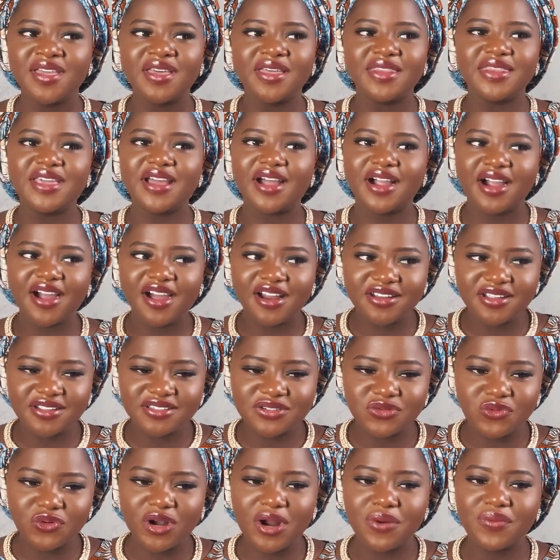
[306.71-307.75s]
There are guardians
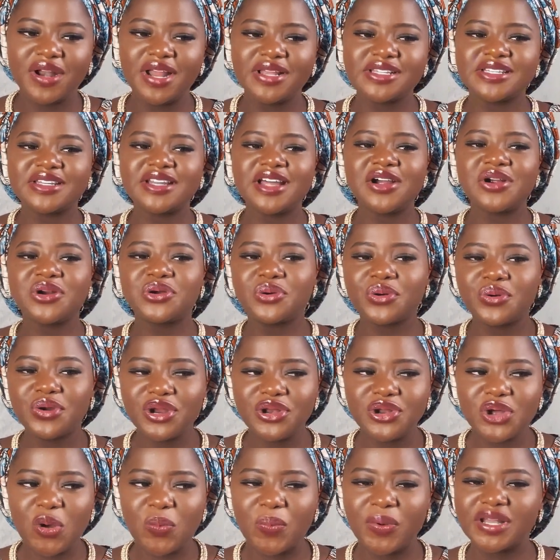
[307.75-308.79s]
in whatever. When I started growing
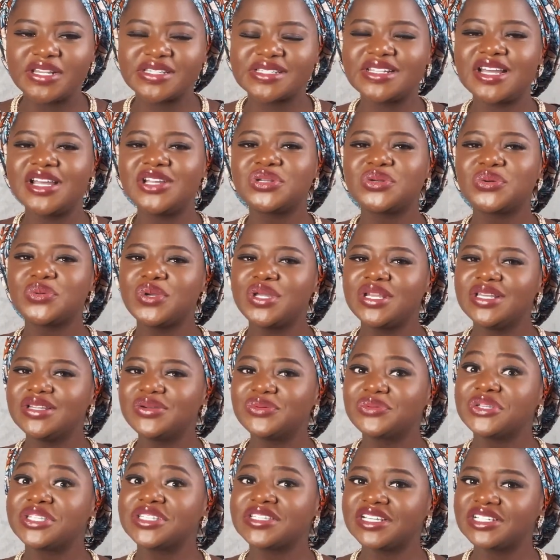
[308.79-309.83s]
up and started doing
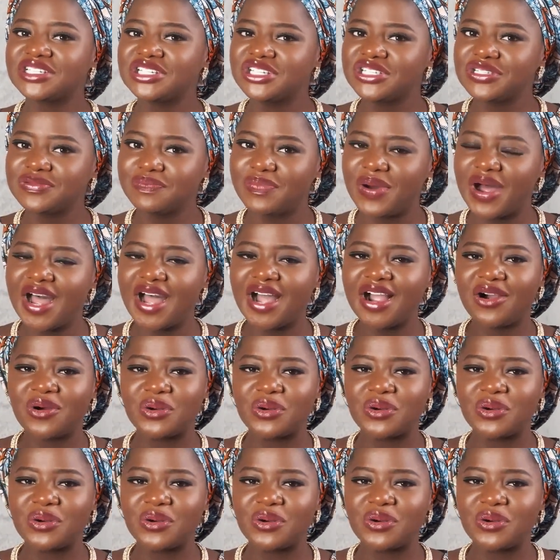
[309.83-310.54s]
researches back,